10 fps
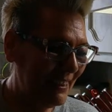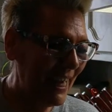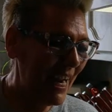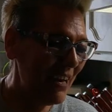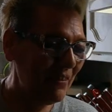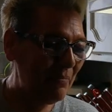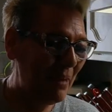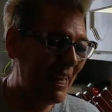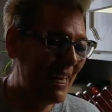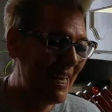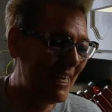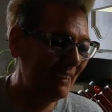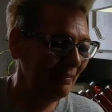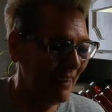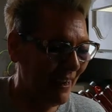Terry
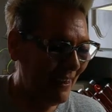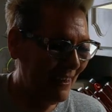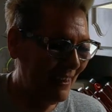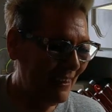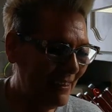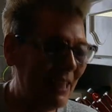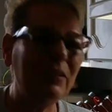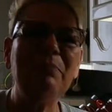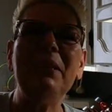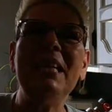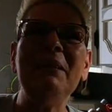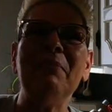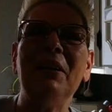Bean. Terry Beam.